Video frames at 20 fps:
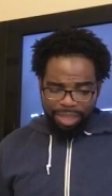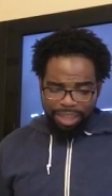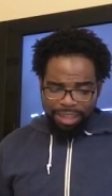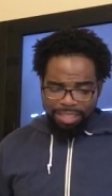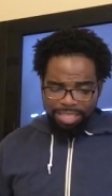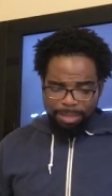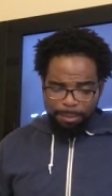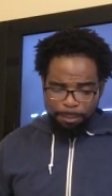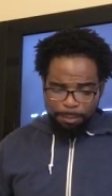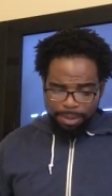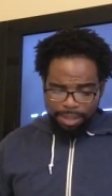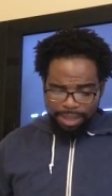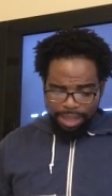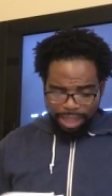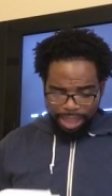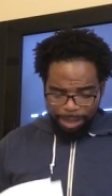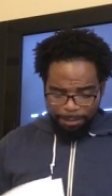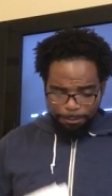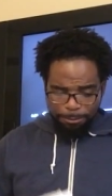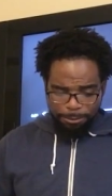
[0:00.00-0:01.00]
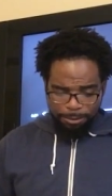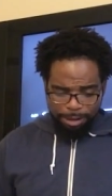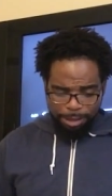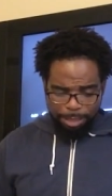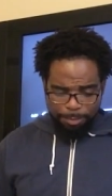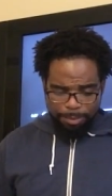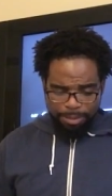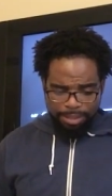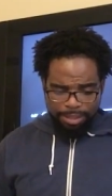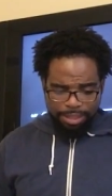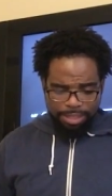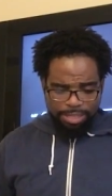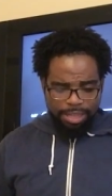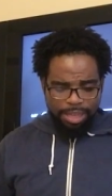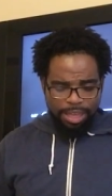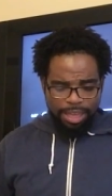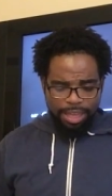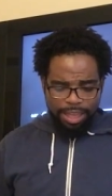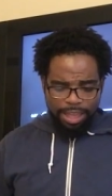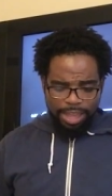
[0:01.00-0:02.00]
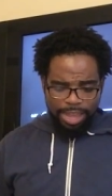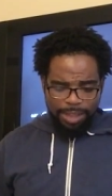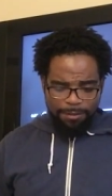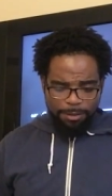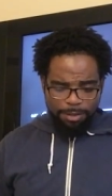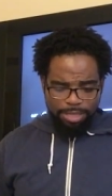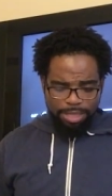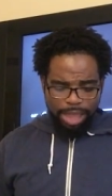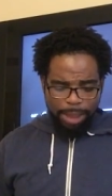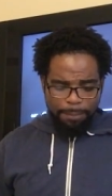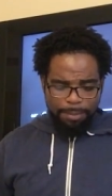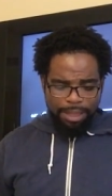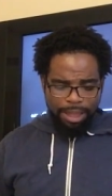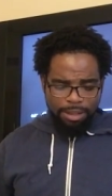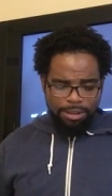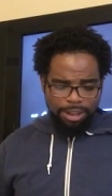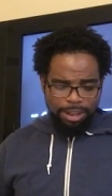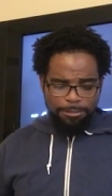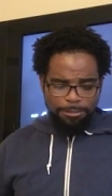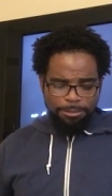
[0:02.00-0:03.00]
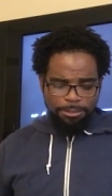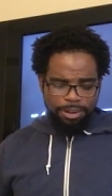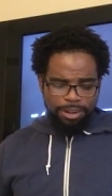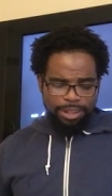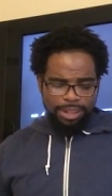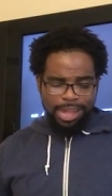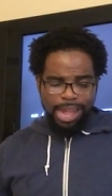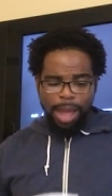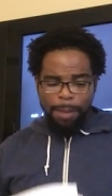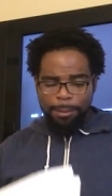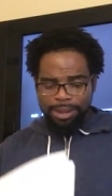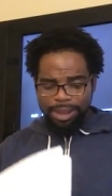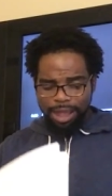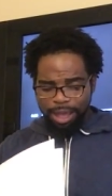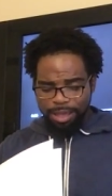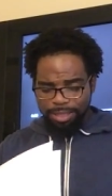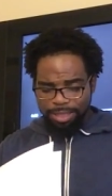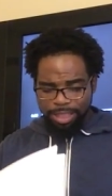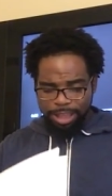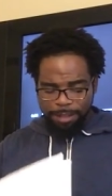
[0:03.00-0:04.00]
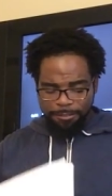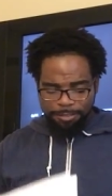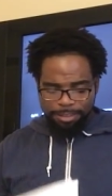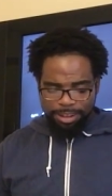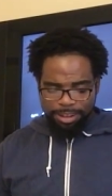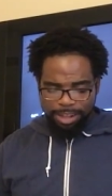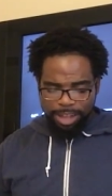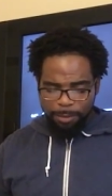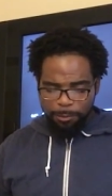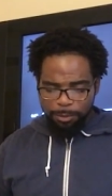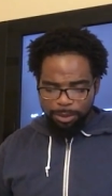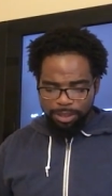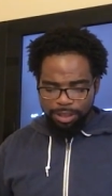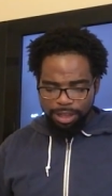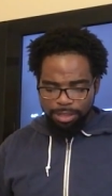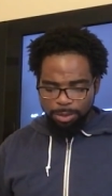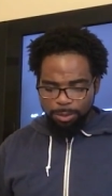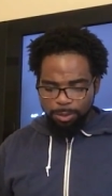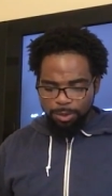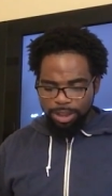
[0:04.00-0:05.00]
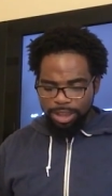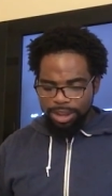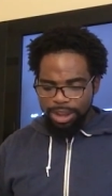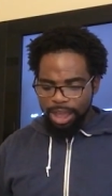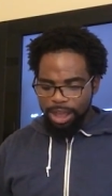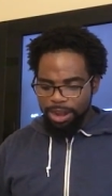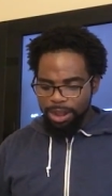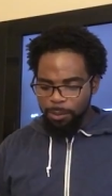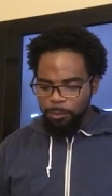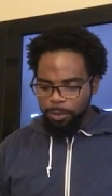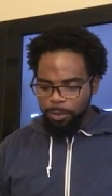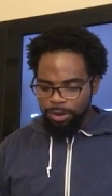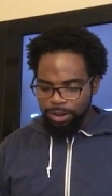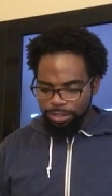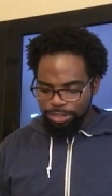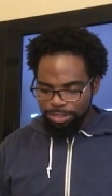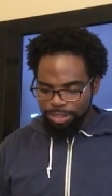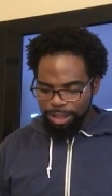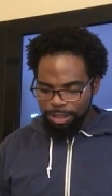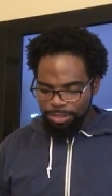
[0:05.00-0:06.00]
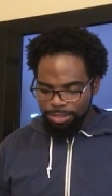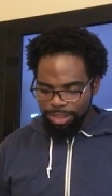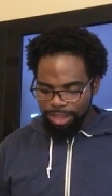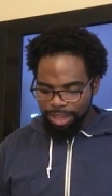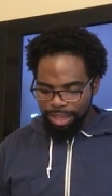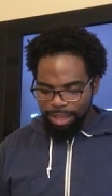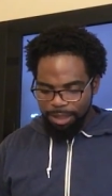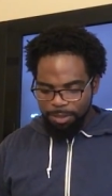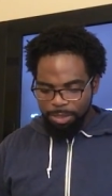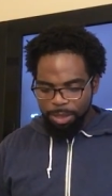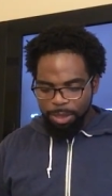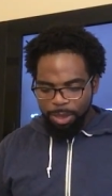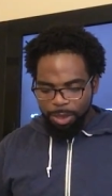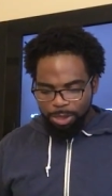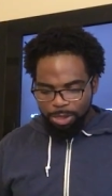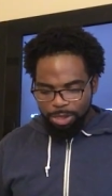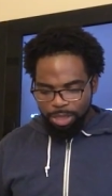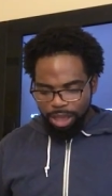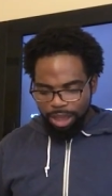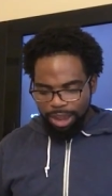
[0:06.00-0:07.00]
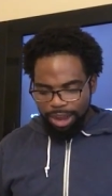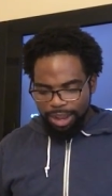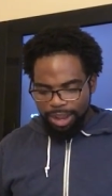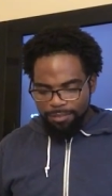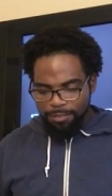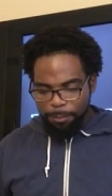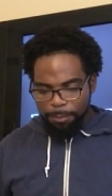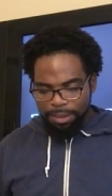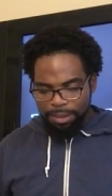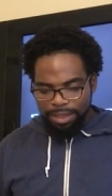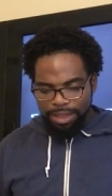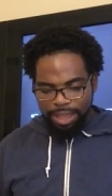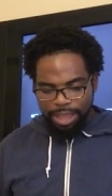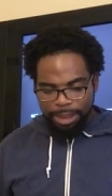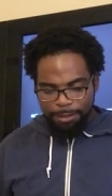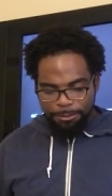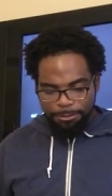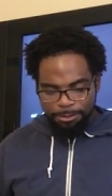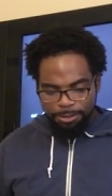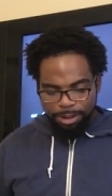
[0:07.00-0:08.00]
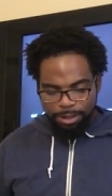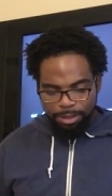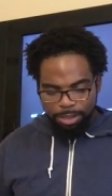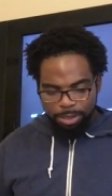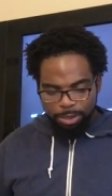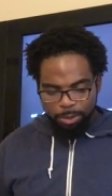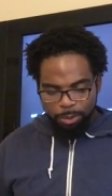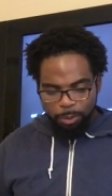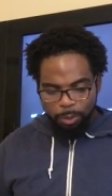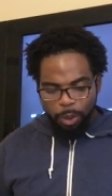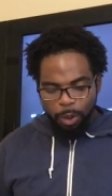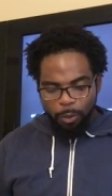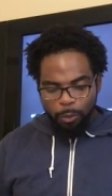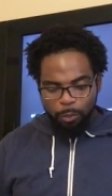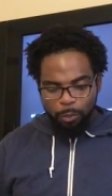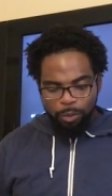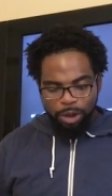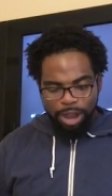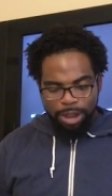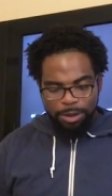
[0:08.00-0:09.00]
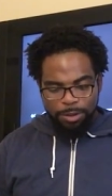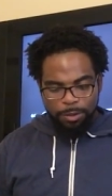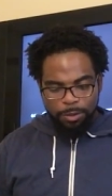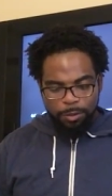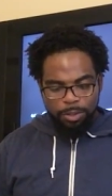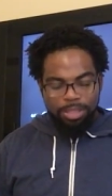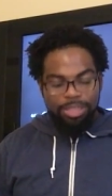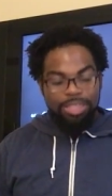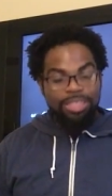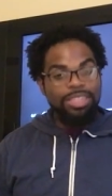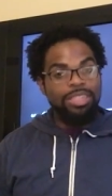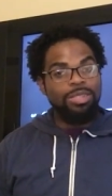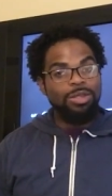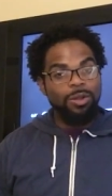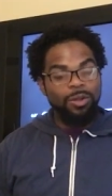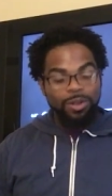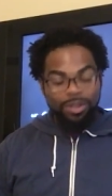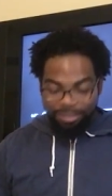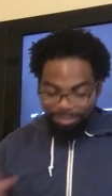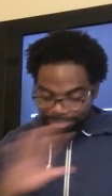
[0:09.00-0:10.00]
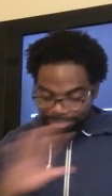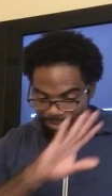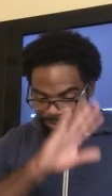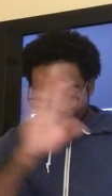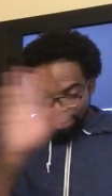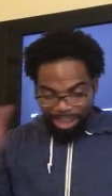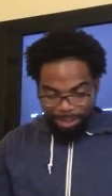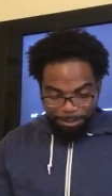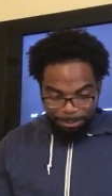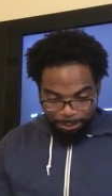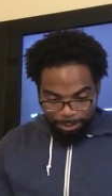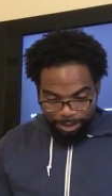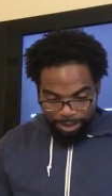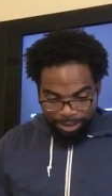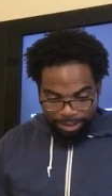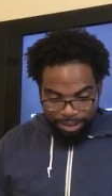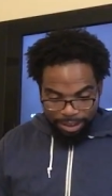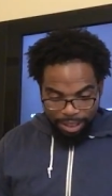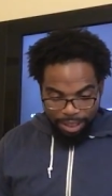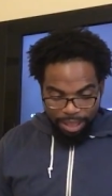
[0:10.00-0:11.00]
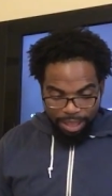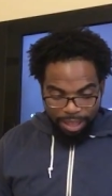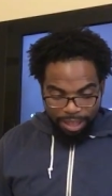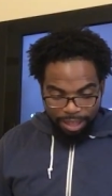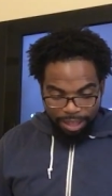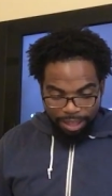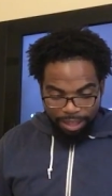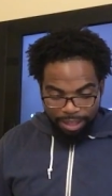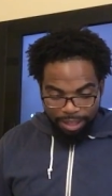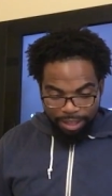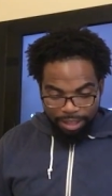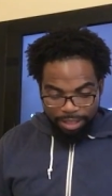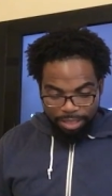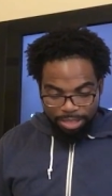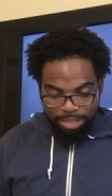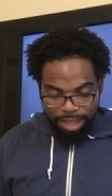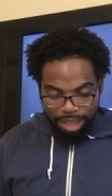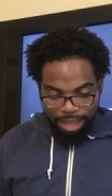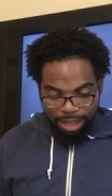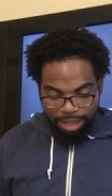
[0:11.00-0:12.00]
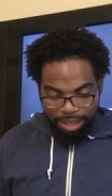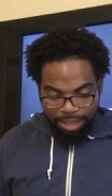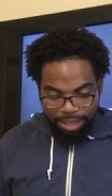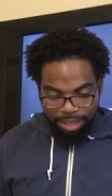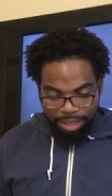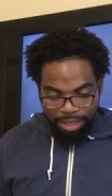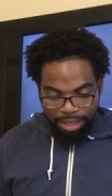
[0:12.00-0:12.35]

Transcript: And some big hey friends, because if you type down hey friend in the comment, I definitely love when you guys do that and I want to shout you out. So I got to give a big hey friend to Ronald Sisson, hey friend, Jock